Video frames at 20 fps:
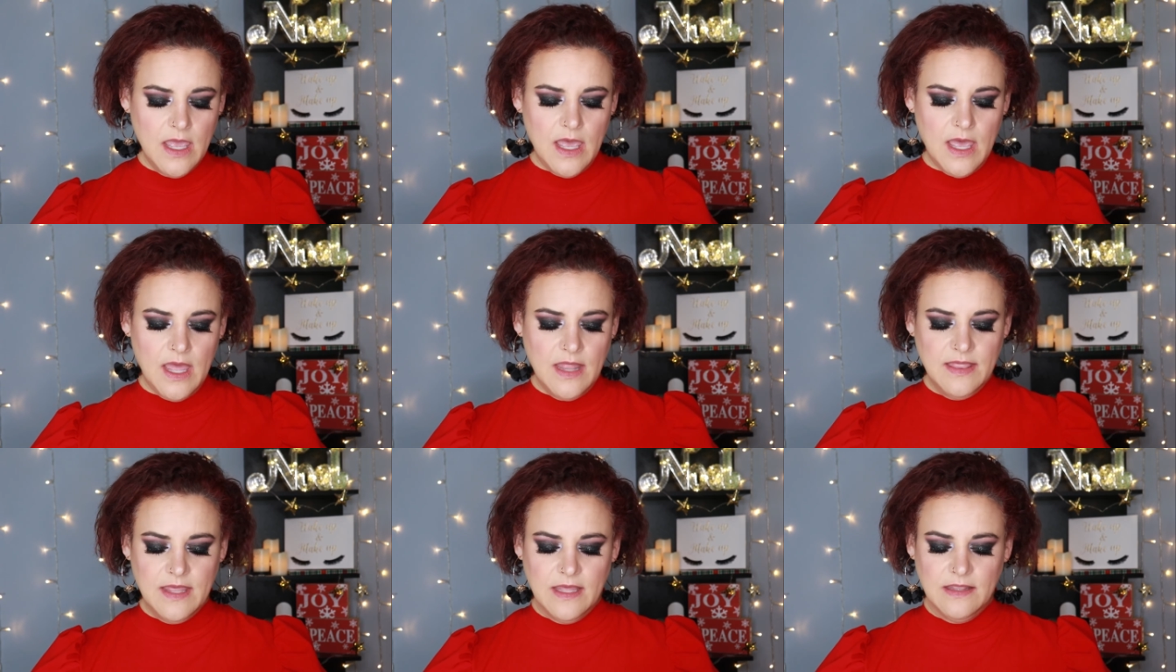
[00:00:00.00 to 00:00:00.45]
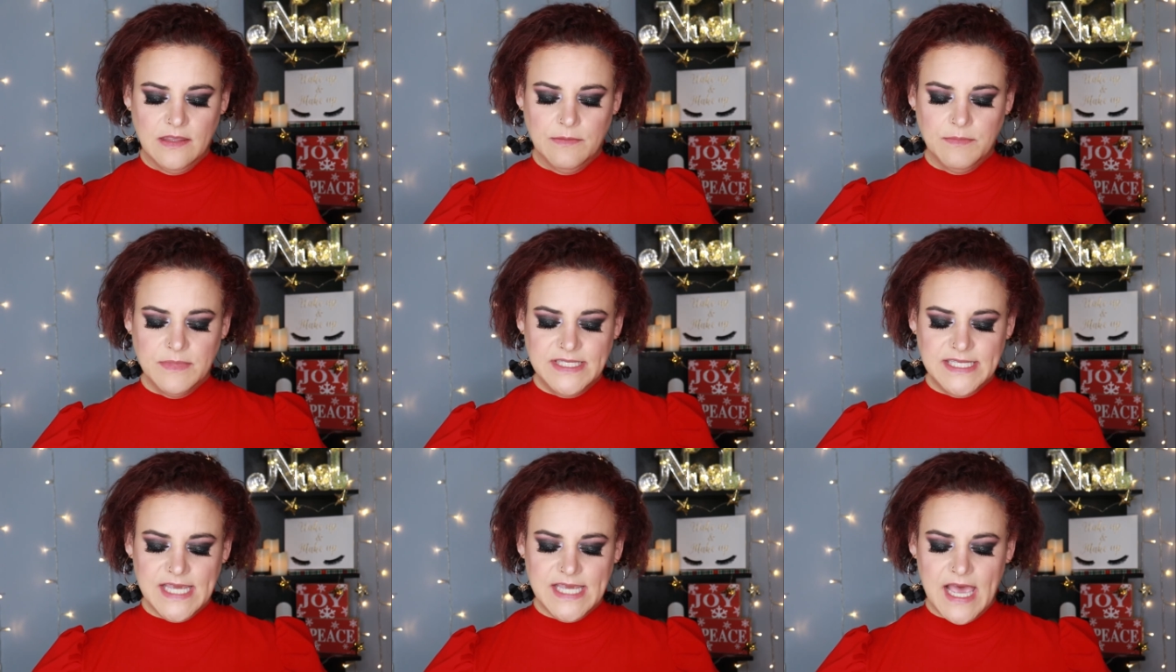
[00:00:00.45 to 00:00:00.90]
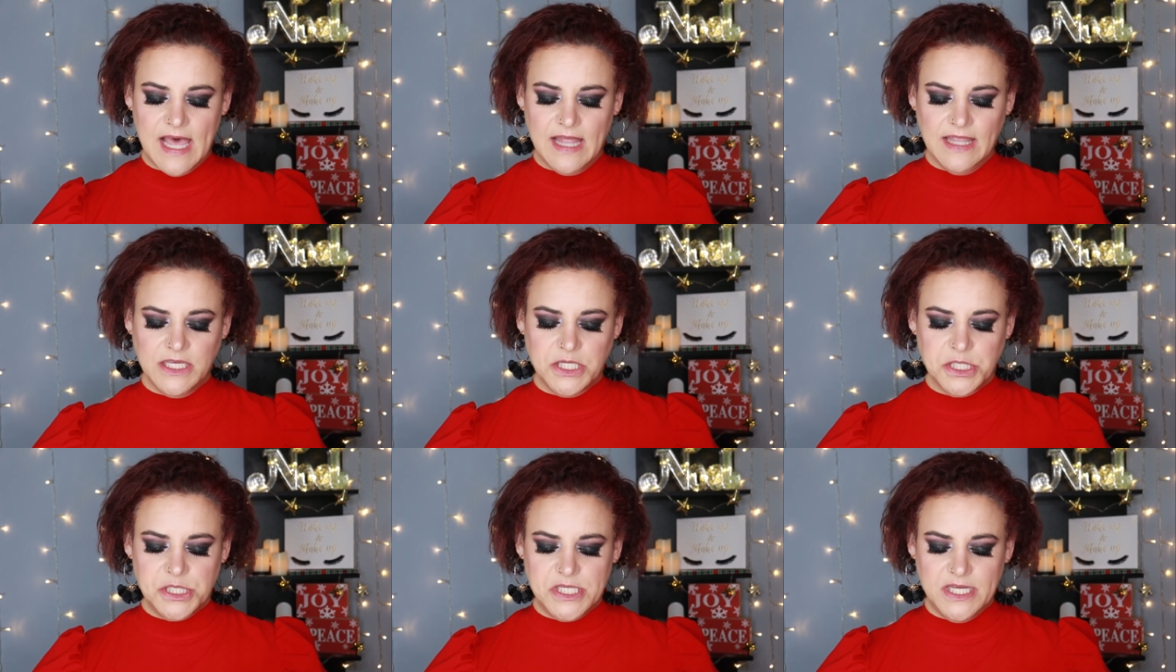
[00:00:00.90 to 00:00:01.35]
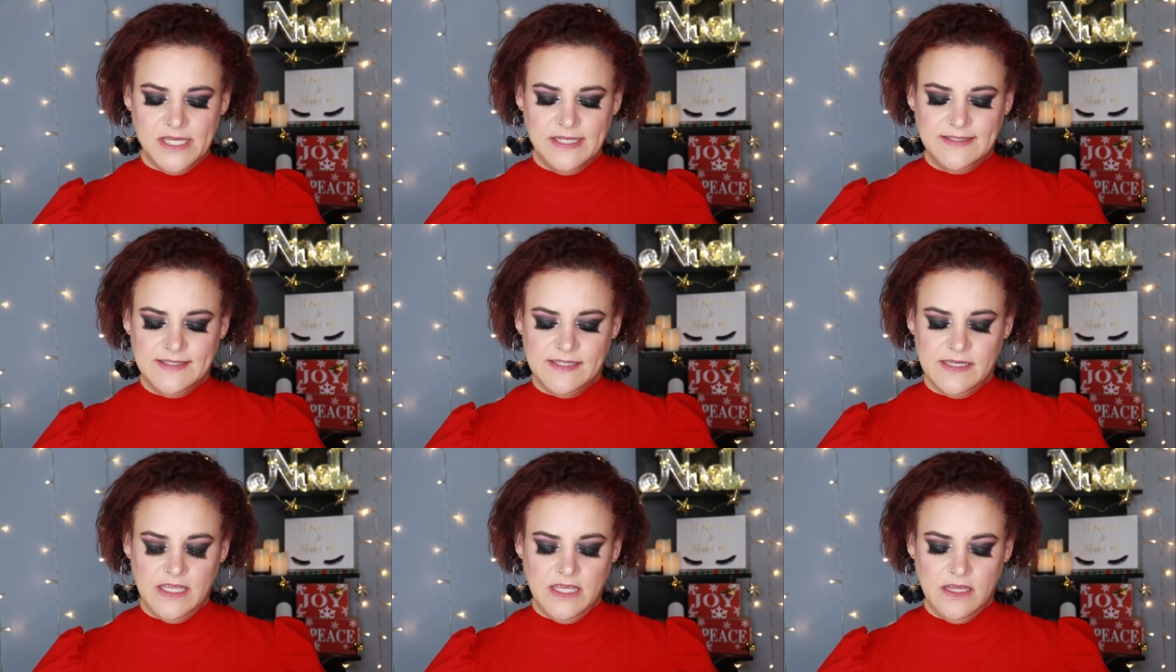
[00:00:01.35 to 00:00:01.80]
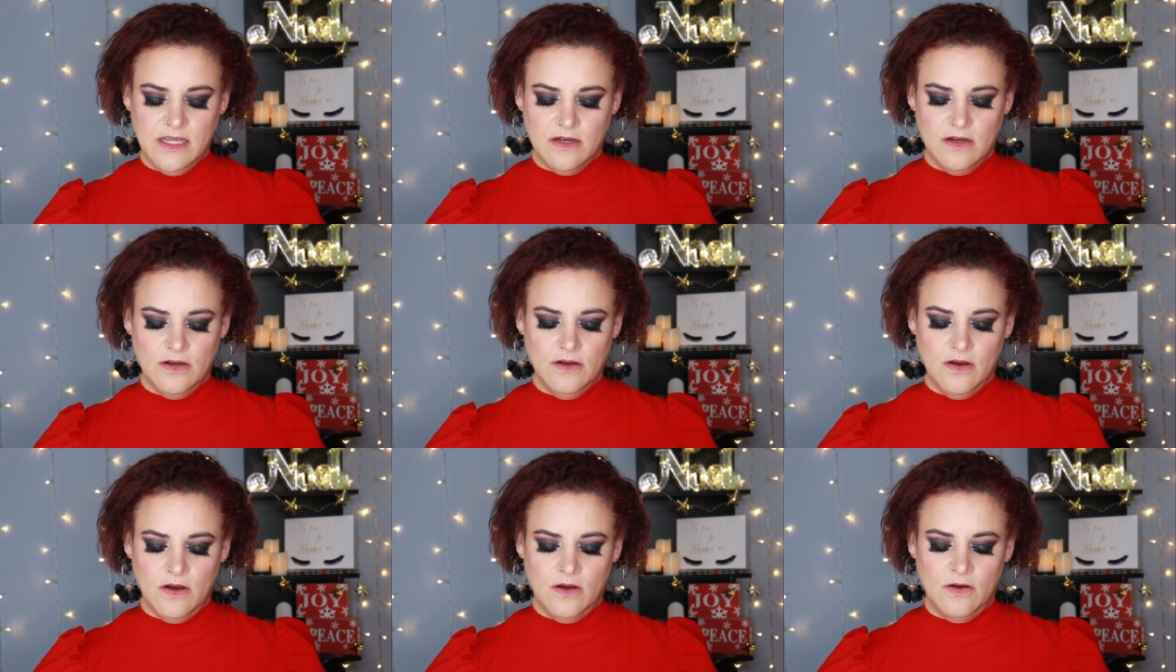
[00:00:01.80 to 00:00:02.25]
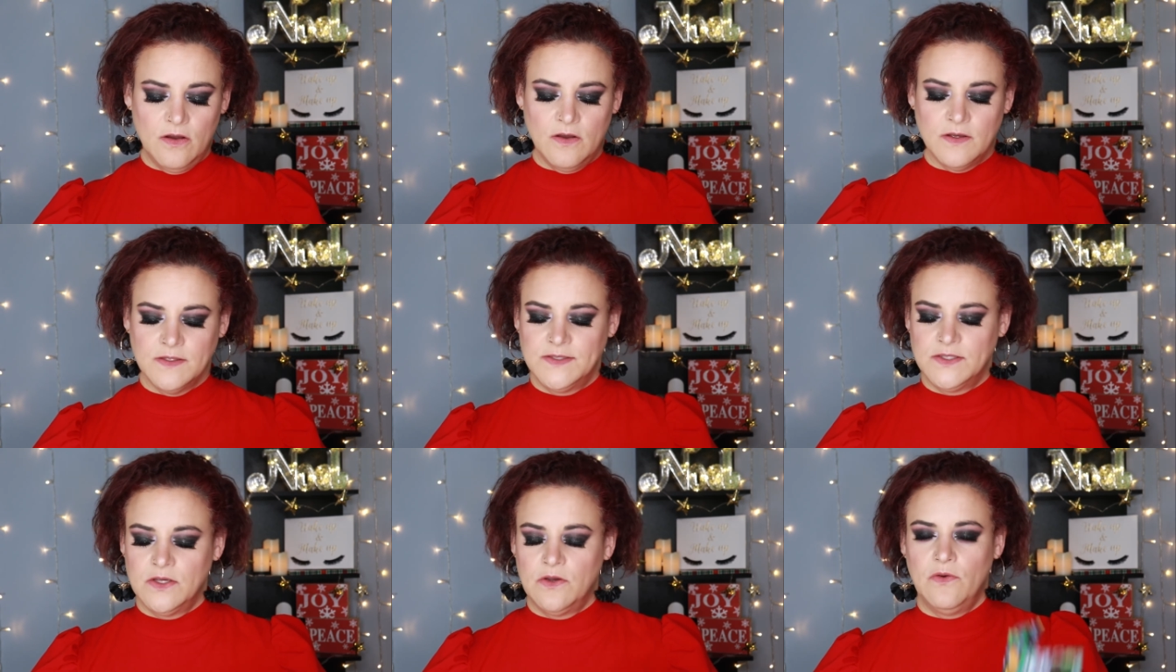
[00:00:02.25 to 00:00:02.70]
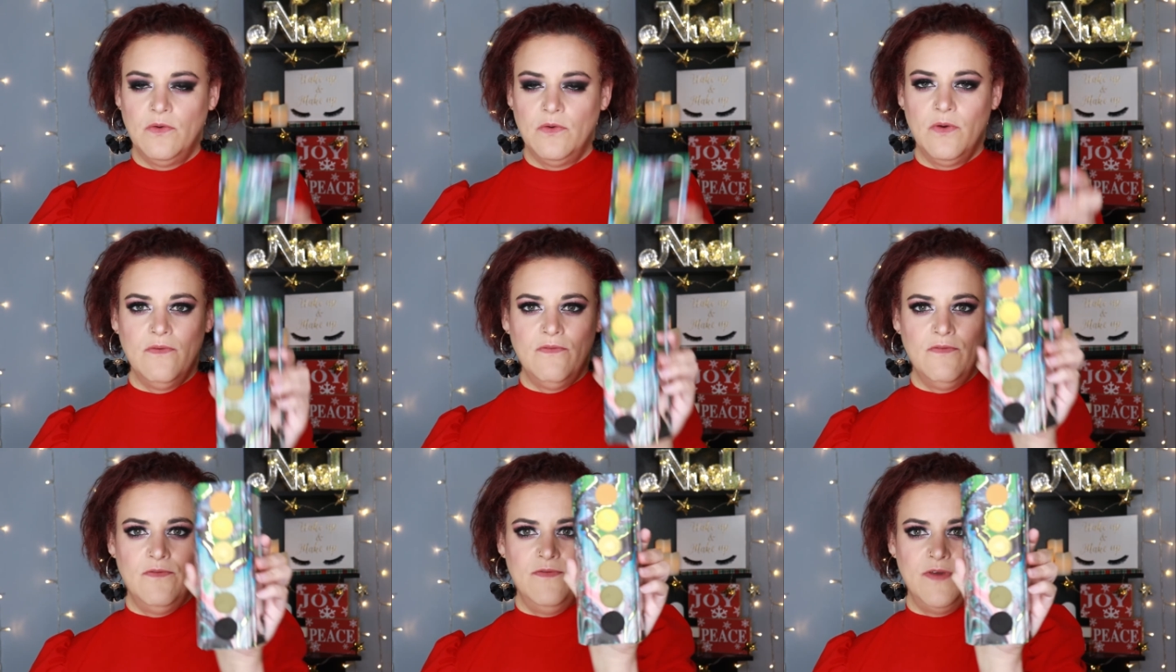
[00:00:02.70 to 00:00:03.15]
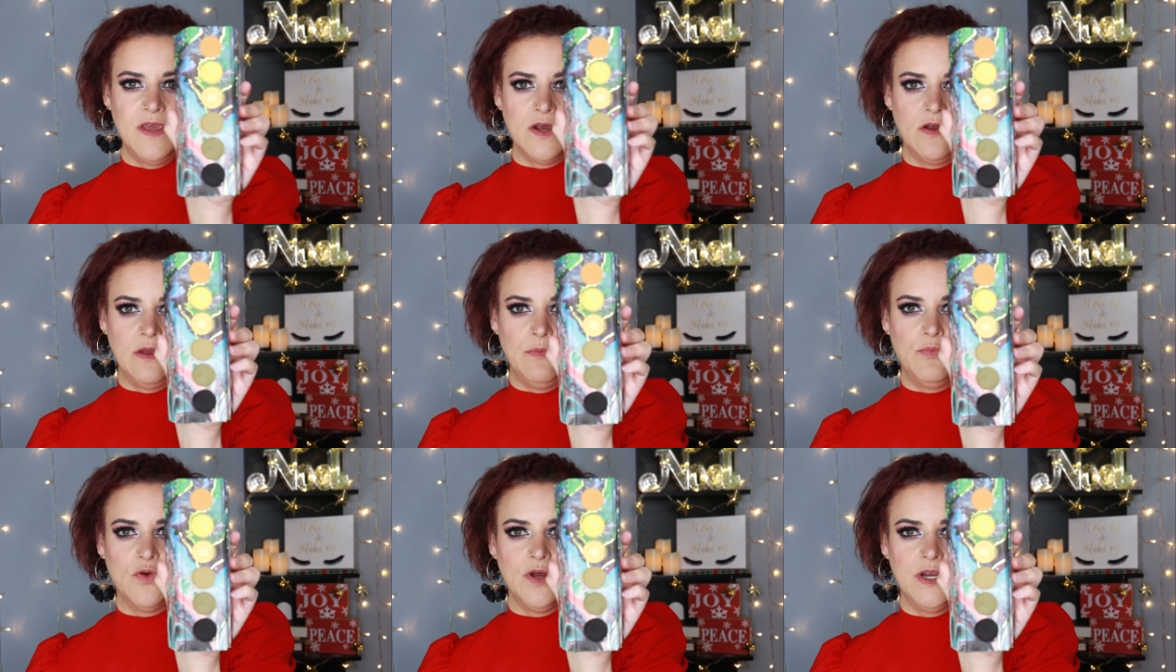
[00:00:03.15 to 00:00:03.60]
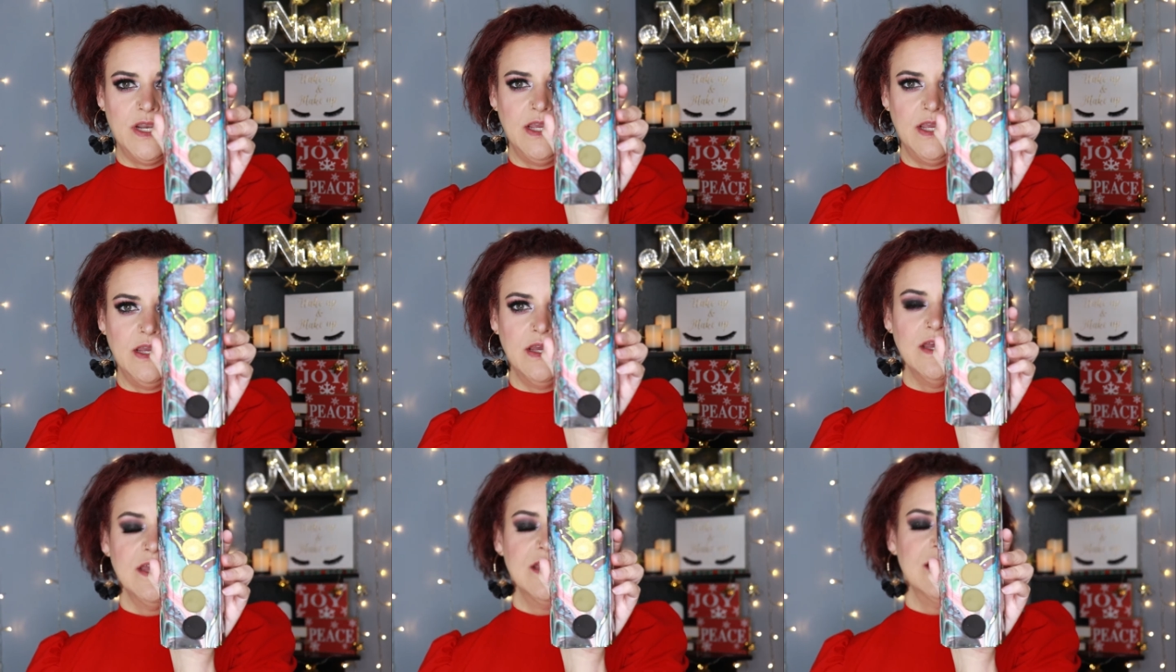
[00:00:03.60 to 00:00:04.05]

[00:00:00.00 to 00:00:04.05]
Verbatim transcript: And then the metallic shades in here are also very pretty.